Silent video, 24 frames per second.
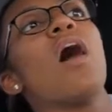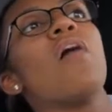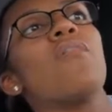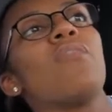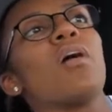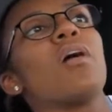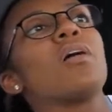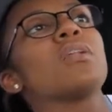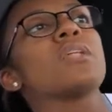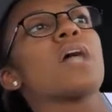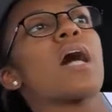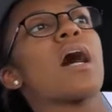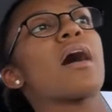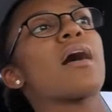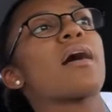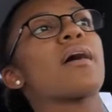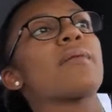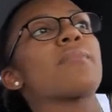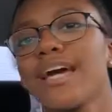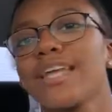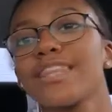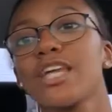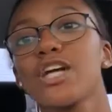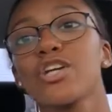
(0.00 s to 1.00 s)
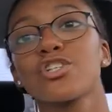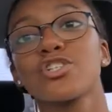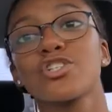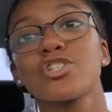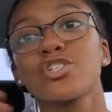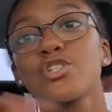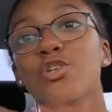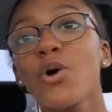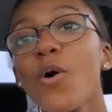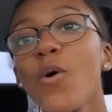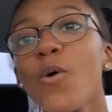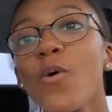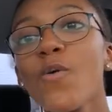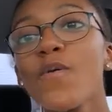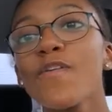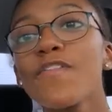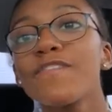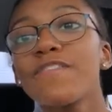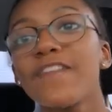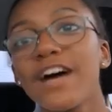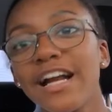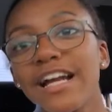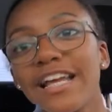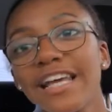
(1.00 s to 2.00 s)
of all time. Like, they're so
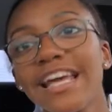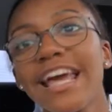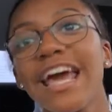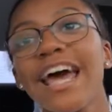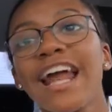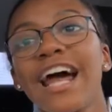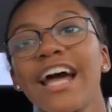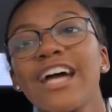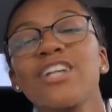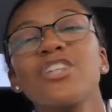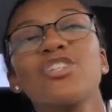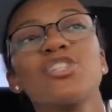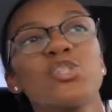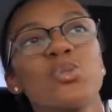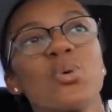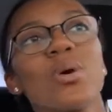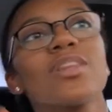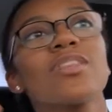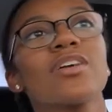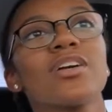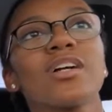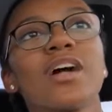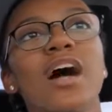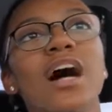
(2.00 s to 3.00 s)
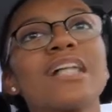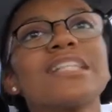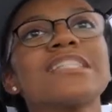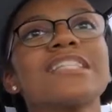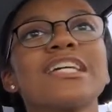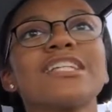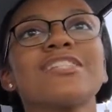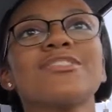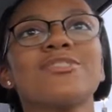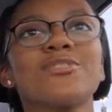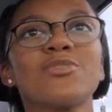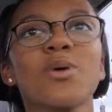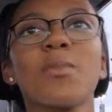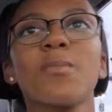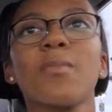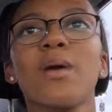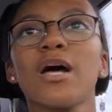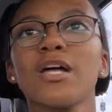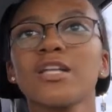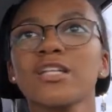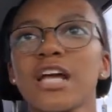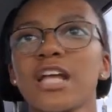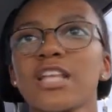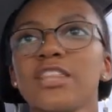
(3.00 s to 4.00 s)
funny and I enjoy their content so
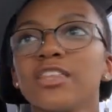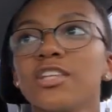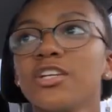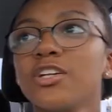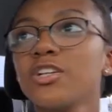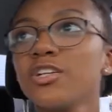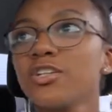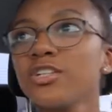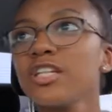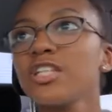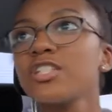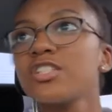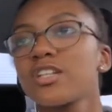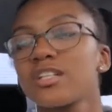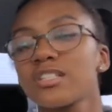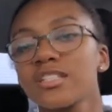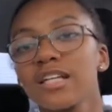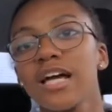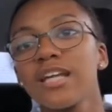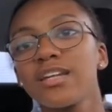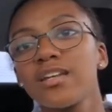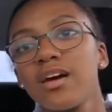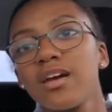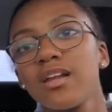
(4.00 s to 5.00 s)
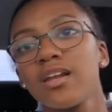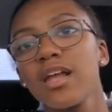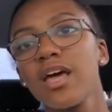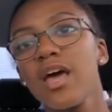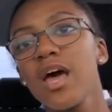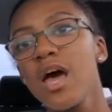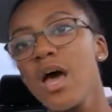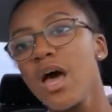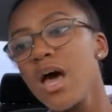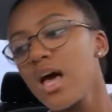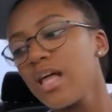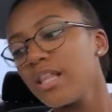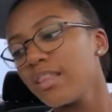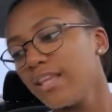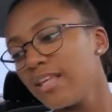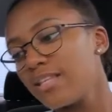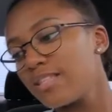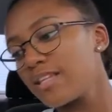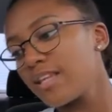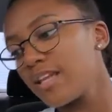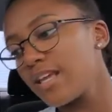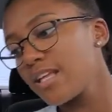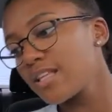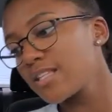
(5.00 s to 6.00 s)
much. I literally just got done
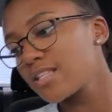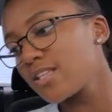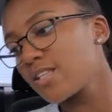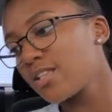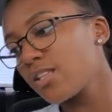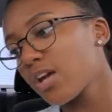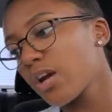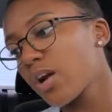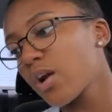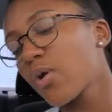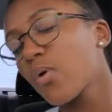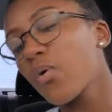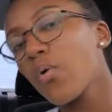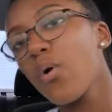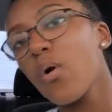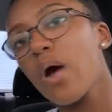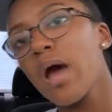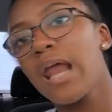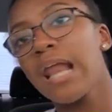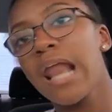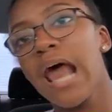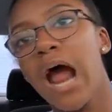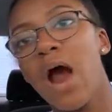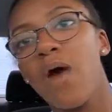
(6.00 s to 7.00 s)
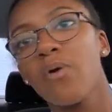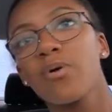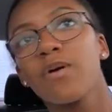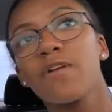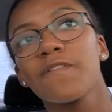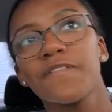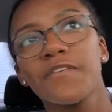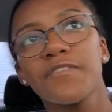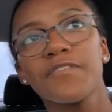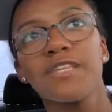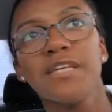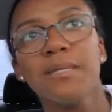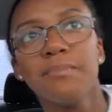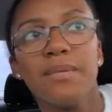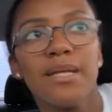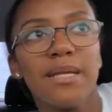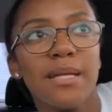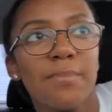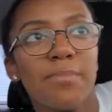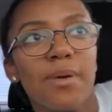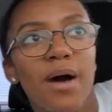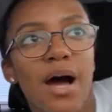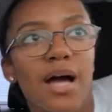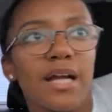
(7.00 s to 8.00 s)
listening to their 1-hour
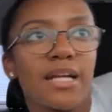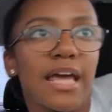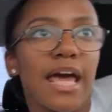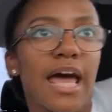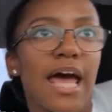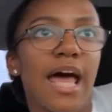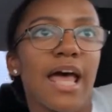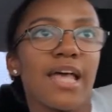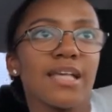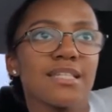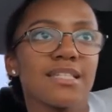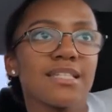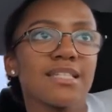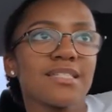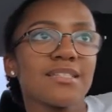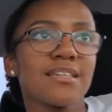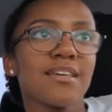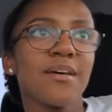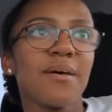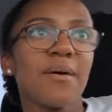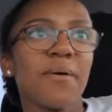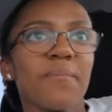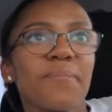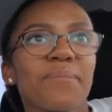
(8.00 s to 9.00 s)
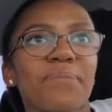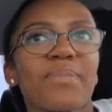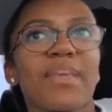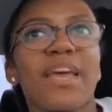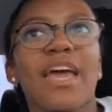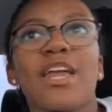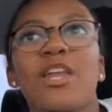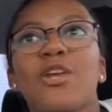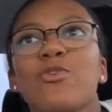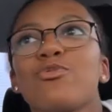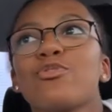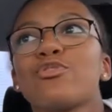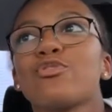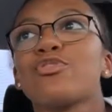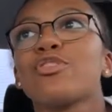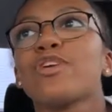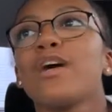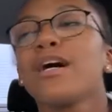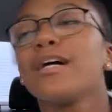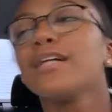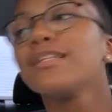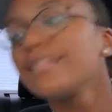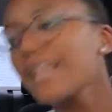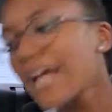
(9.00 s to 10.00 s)
15-minute podcast and it was
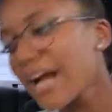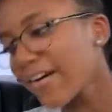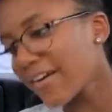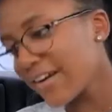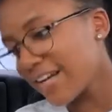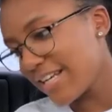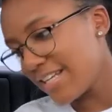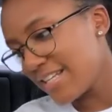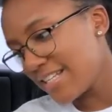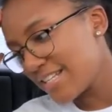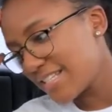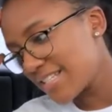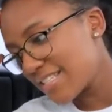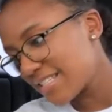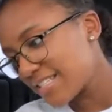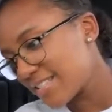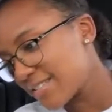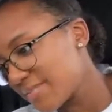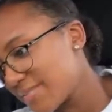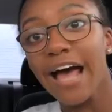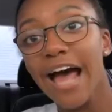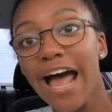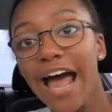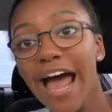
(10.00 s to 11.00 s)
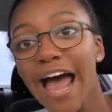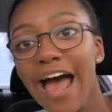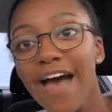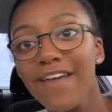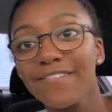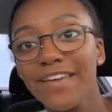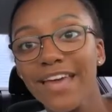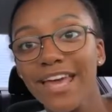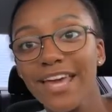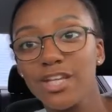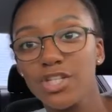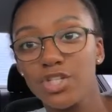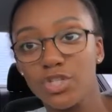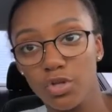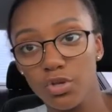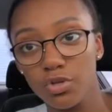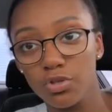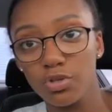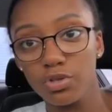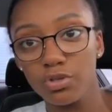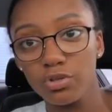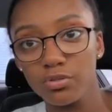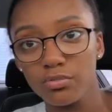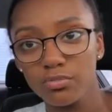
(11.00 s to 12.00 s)
hilarious. I have a
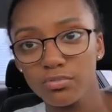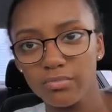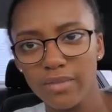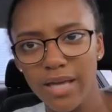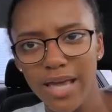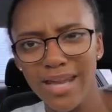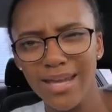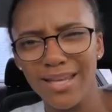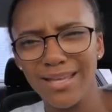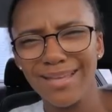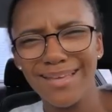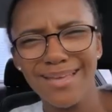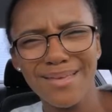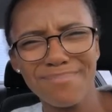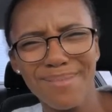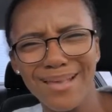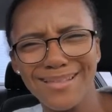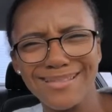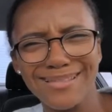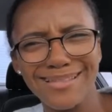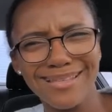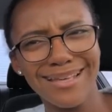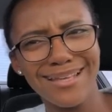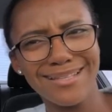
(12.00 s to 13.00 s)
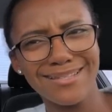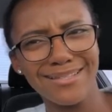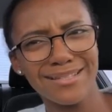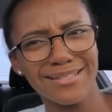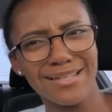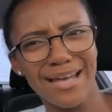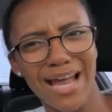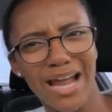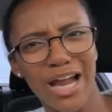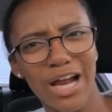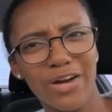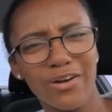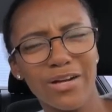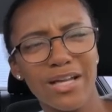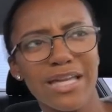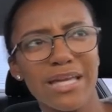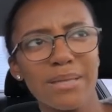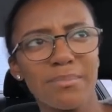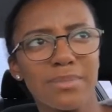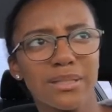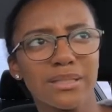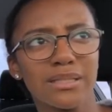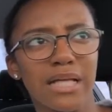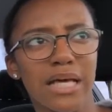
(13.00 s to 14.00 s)
journal and it basically is the
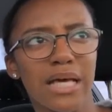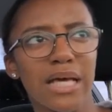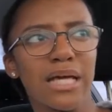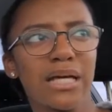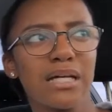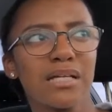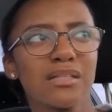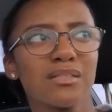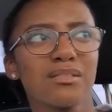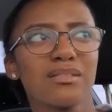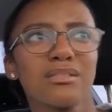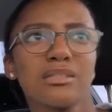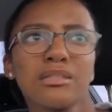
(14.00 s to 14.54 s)
diary, but like,